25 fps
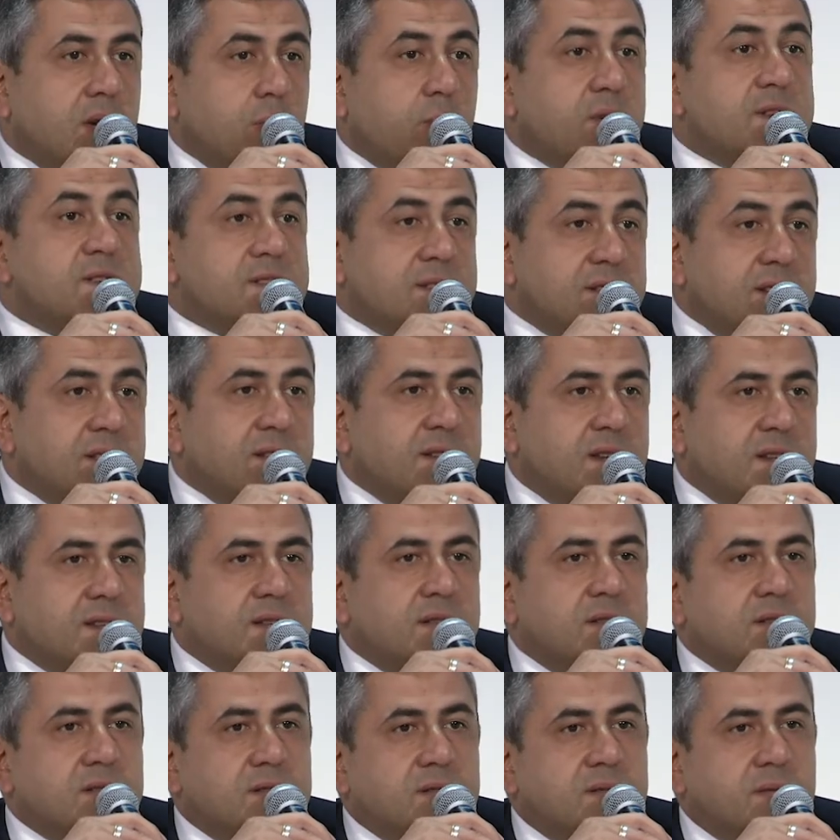we see
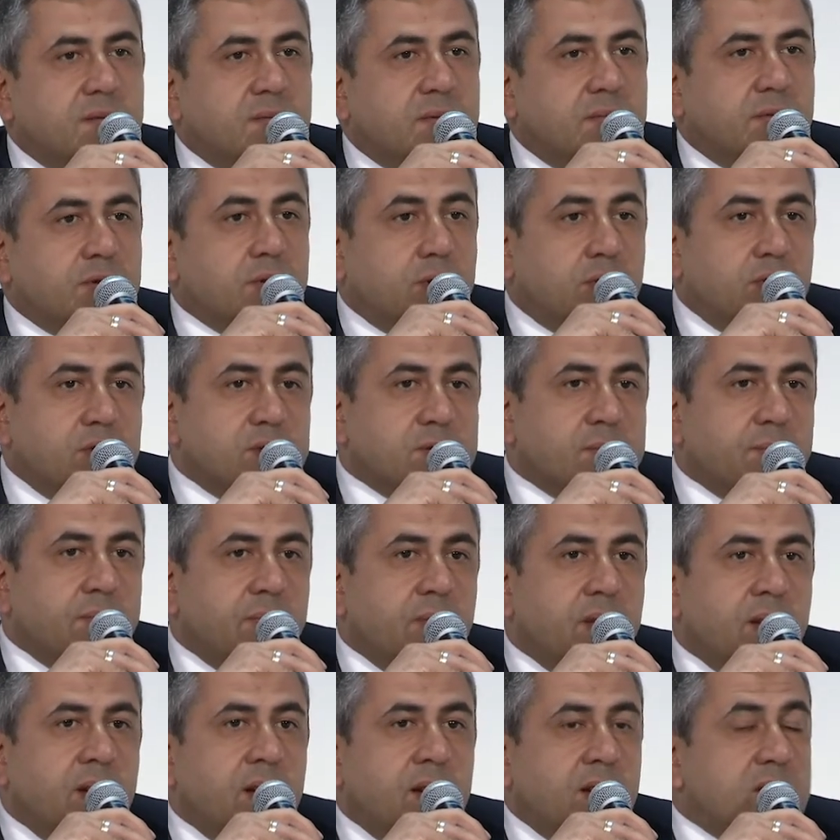that the tourism
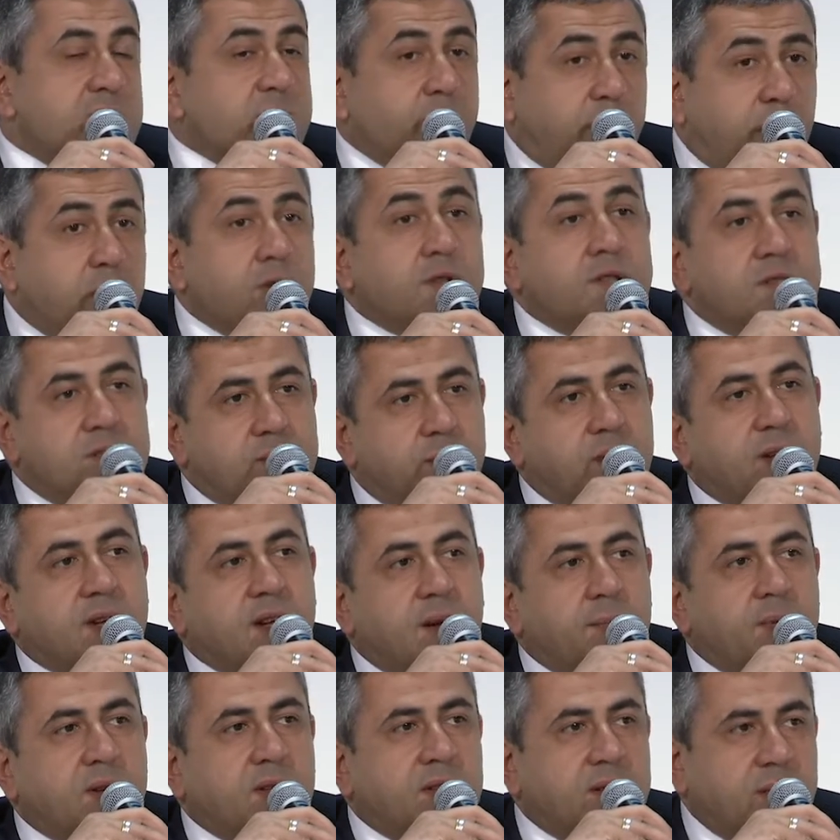sport is
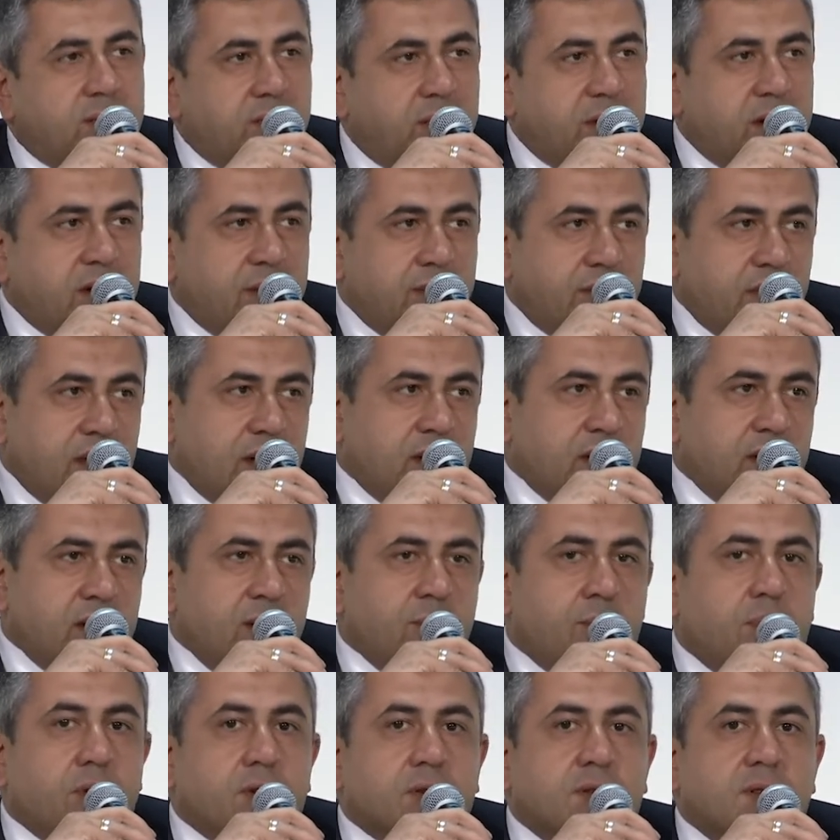becoming the very
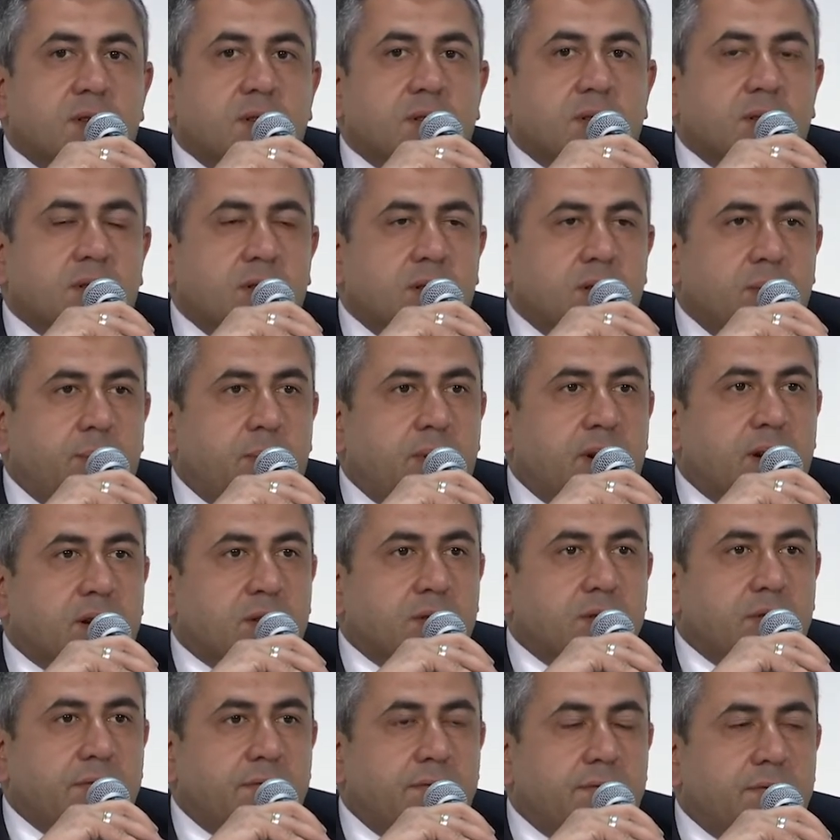important
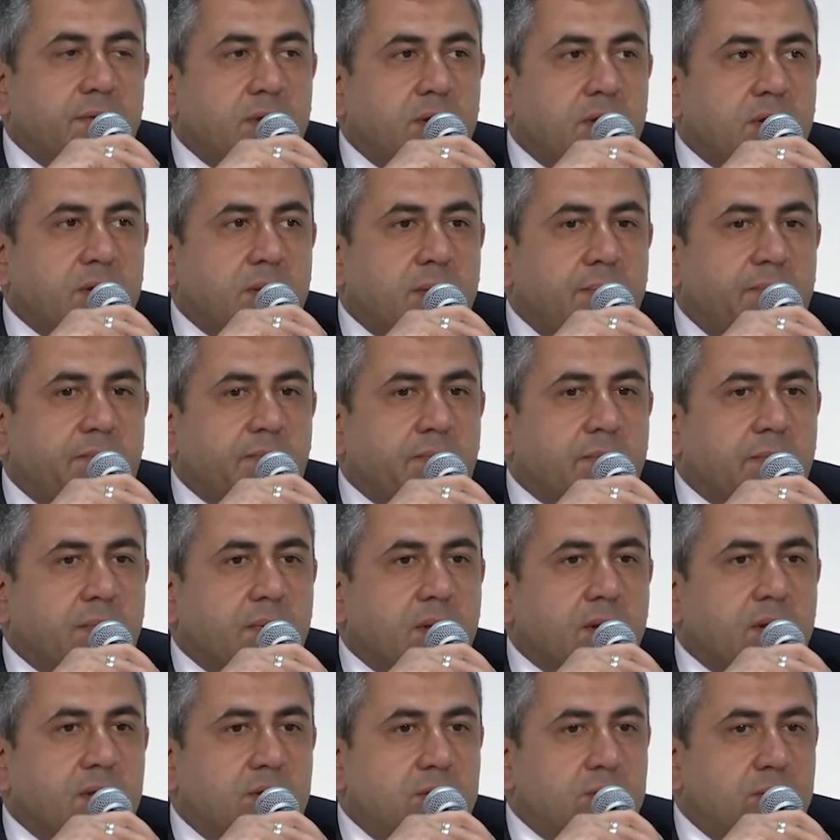part of
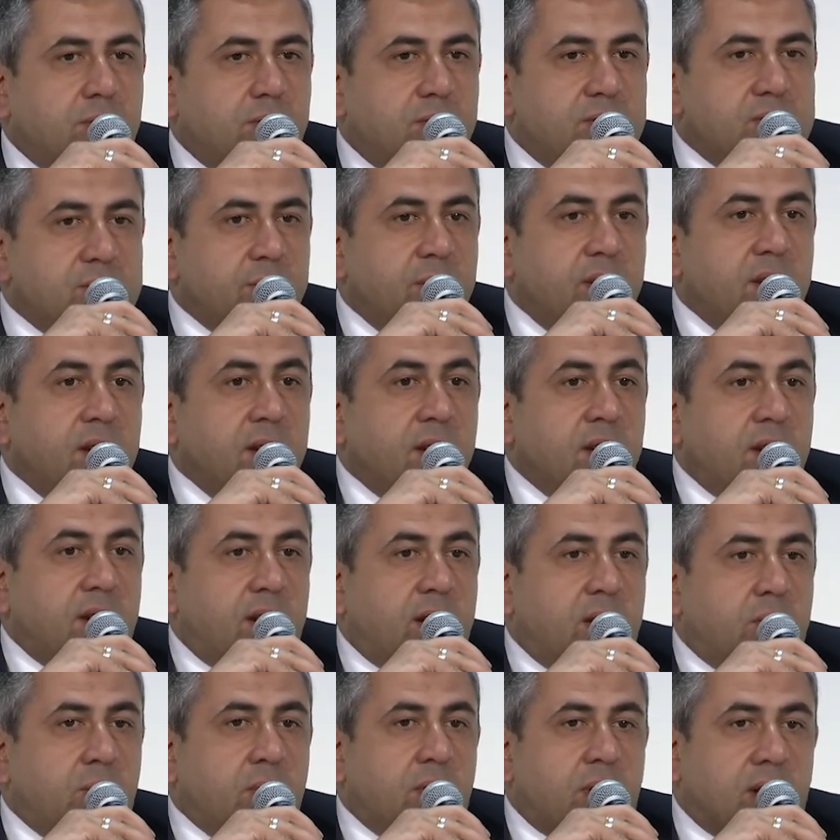tourism,
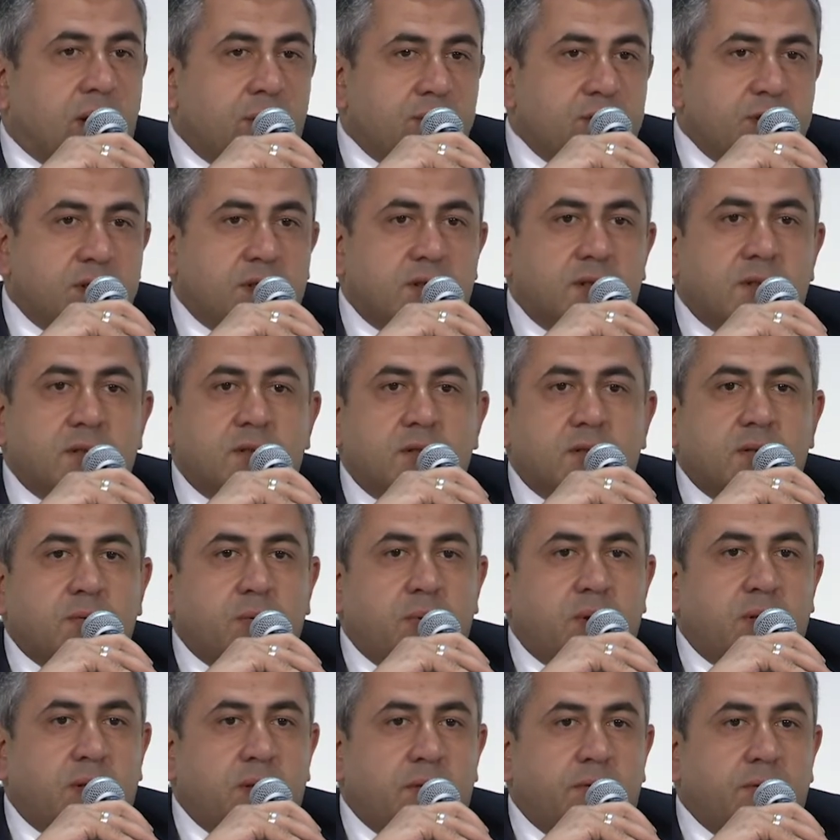and we launch it
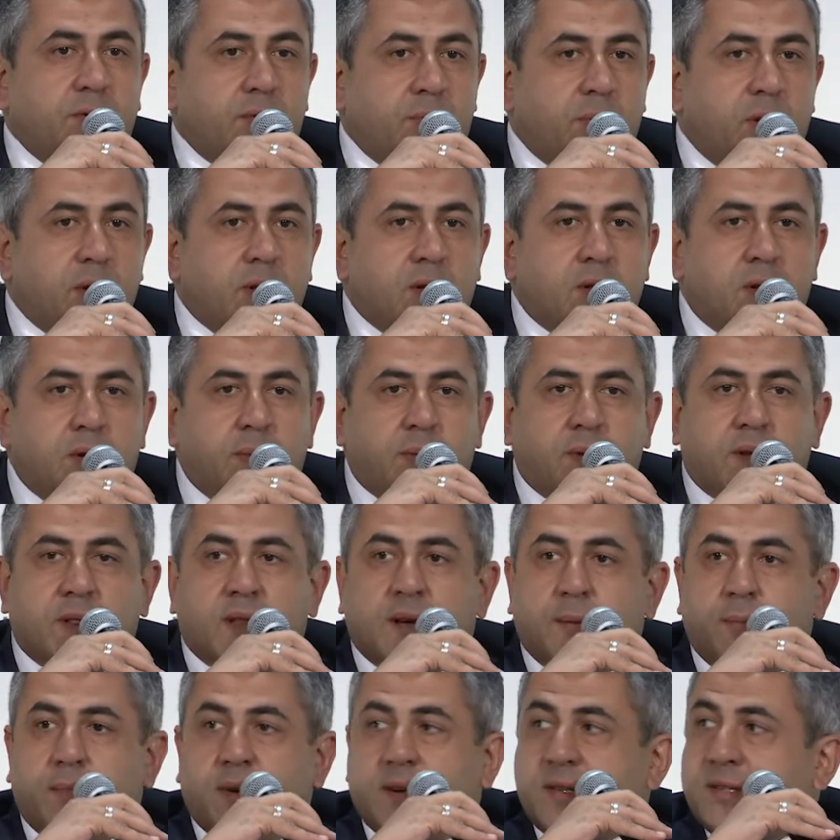with the football
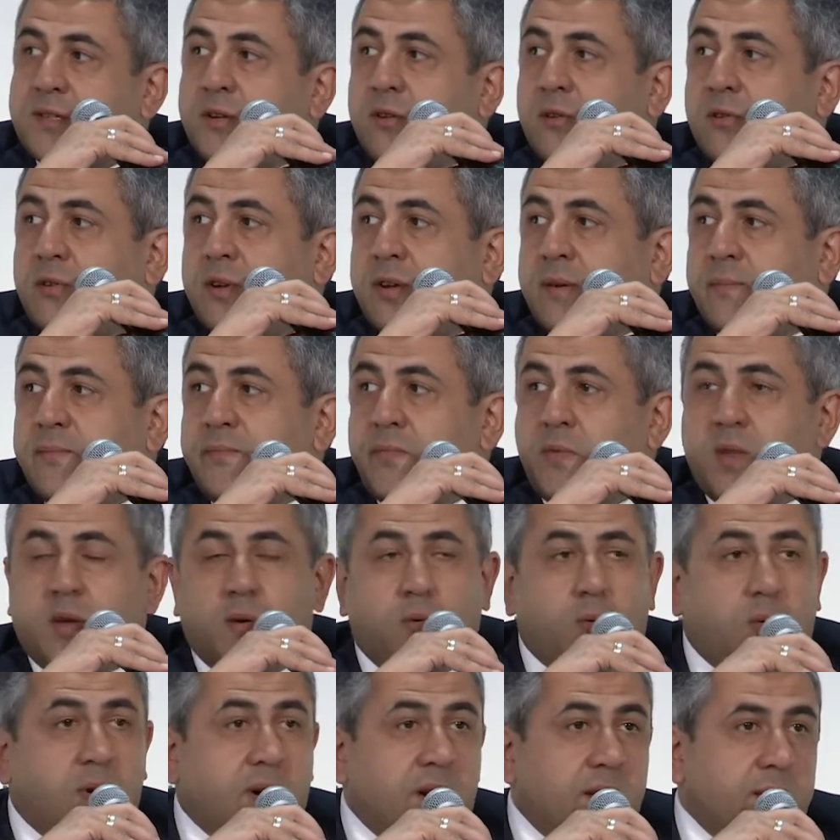club Barcelona.
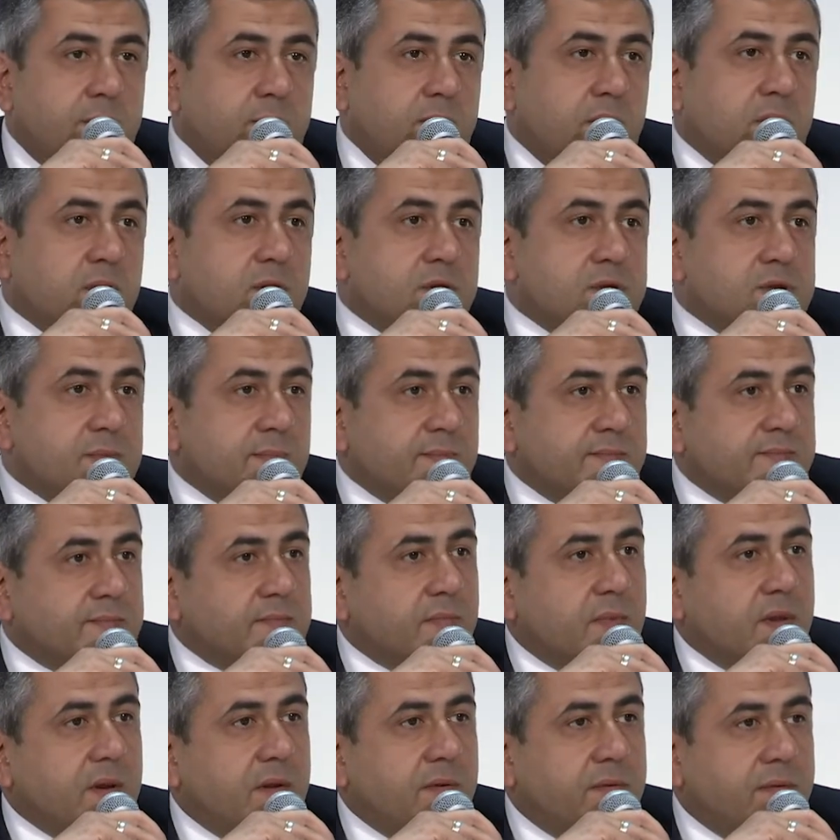Why? Because
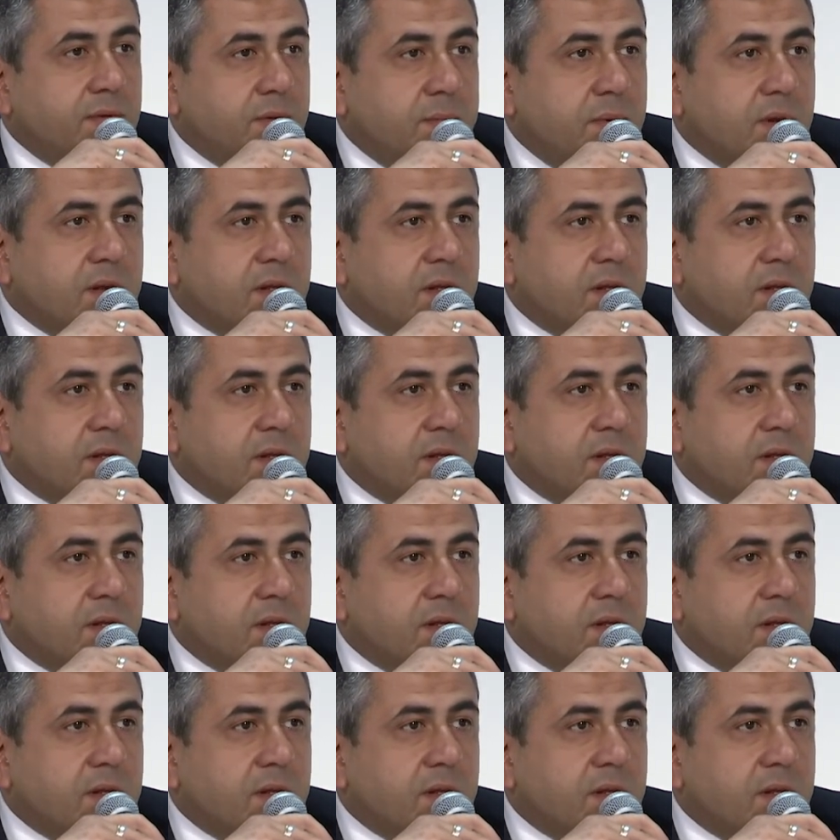football